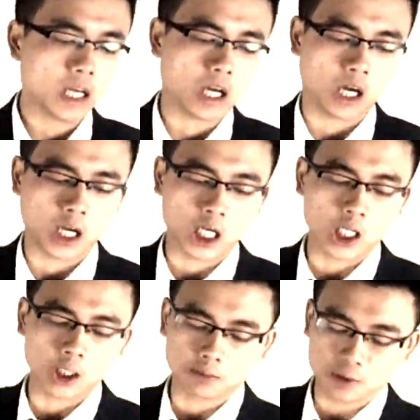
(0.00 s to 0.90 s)

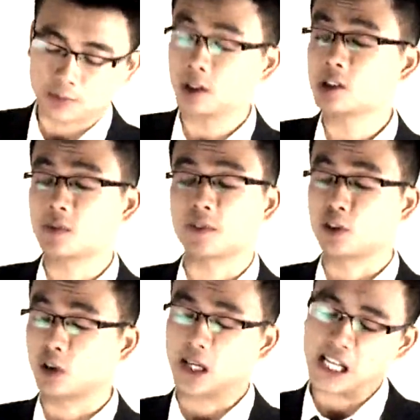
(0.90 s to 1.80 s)
to be honest with you,
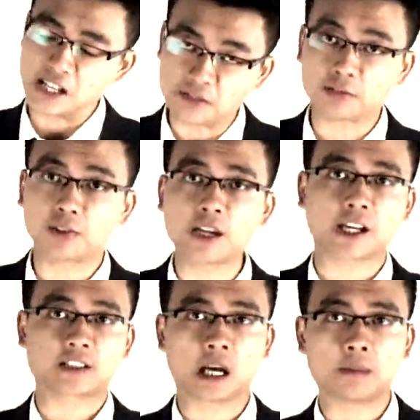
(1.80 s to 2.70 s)
your E3
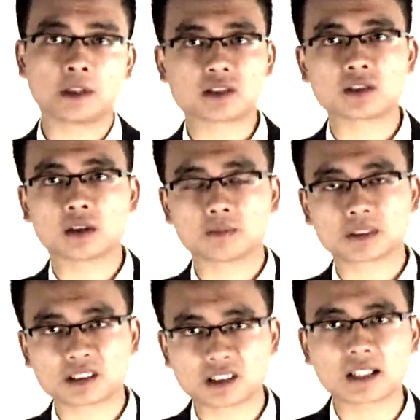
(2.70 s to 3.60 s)
examiner is not
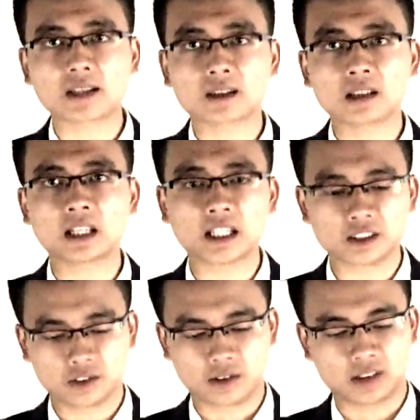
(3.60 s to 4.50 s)
particularly
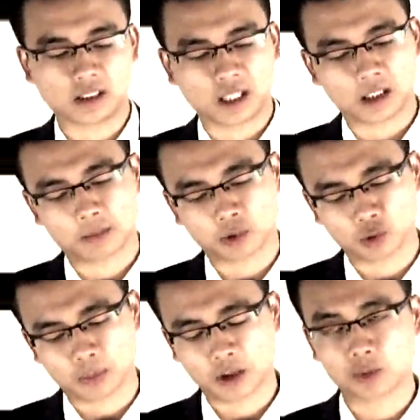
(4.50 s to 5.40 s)
interested in the
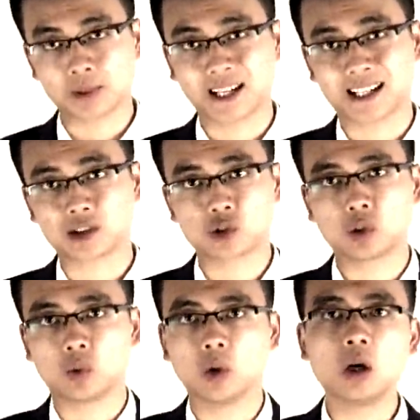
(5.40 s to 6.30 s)
project management at
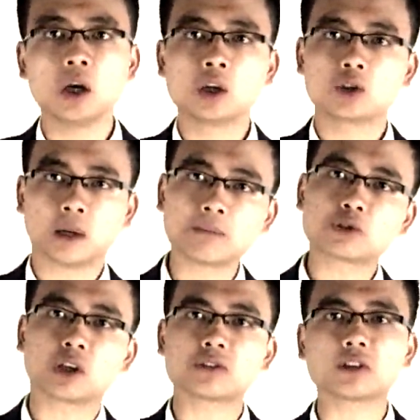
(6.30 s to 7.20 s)
all. So what I'm
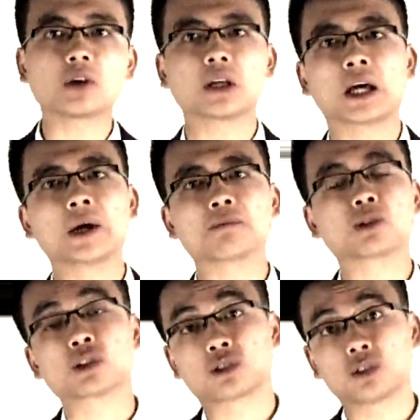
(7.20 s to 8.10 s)
trying to do here, I'm
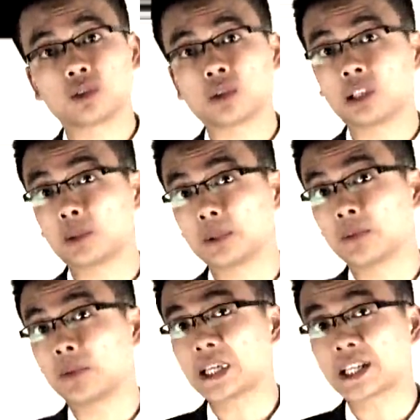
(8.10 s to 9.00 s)
just to do a little bit
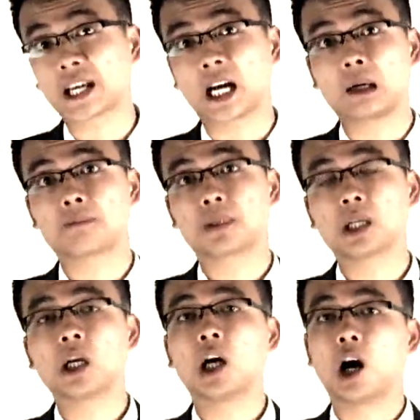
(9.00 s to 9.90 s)
of recap
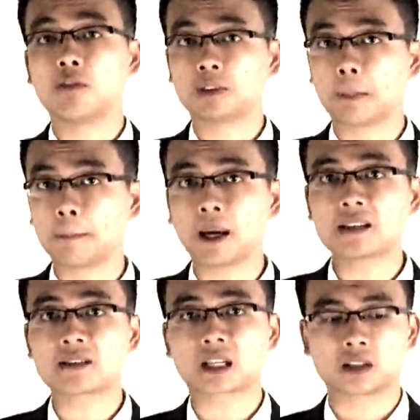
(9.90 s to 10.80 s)
of the
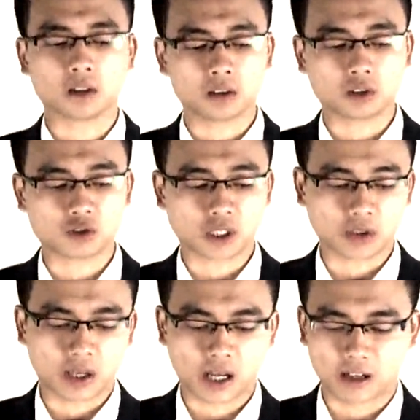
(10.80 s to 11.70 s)
basic knowledge that
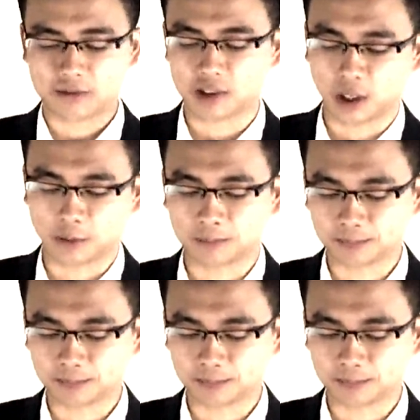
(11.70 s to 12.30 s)
you have to know.